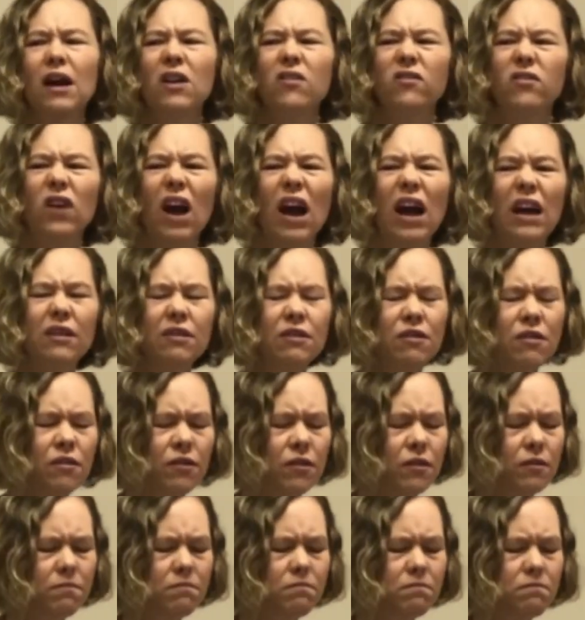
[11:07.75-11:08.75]
kind of
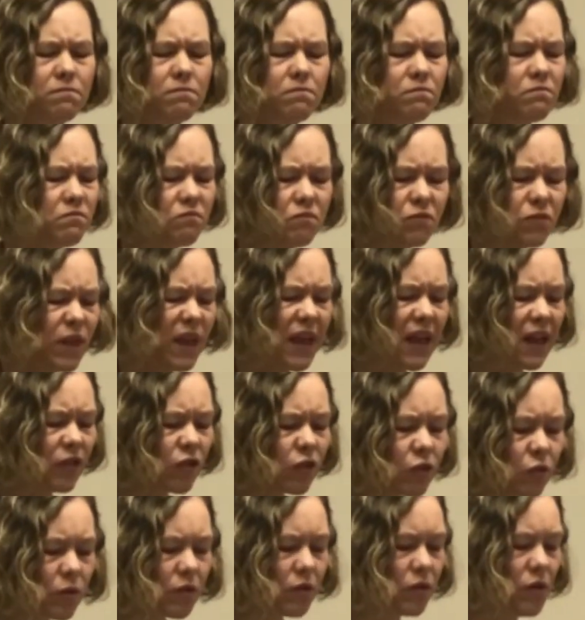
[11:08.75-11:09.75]
guidance? The
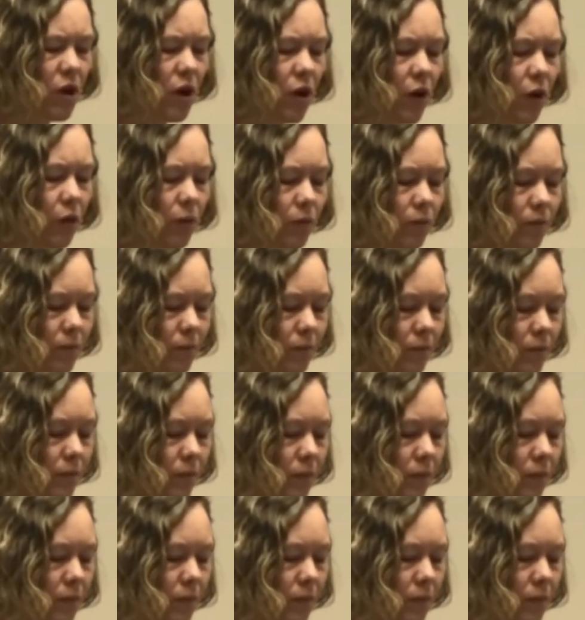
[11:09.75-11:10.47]
answer is no.